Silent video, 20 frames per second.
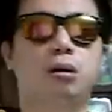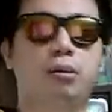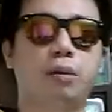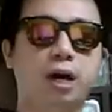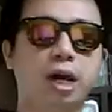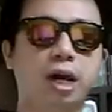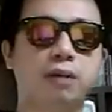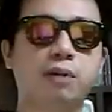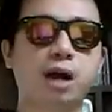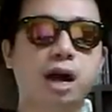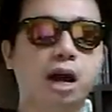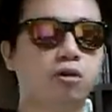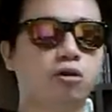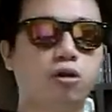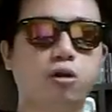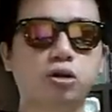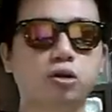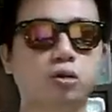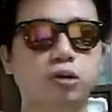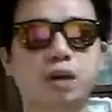Okay, but I
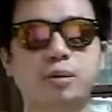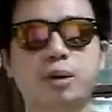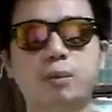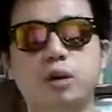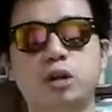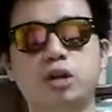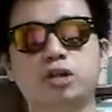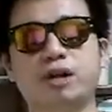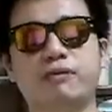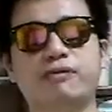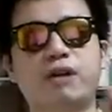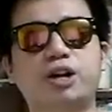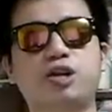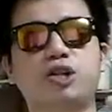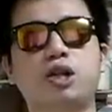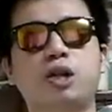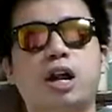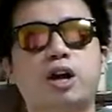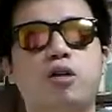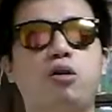know so never because of
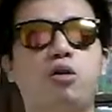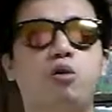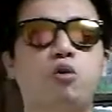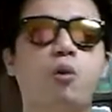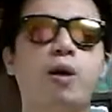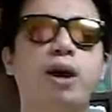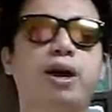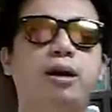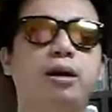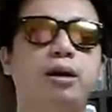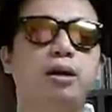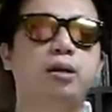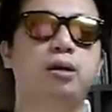fashion I'm going to wear.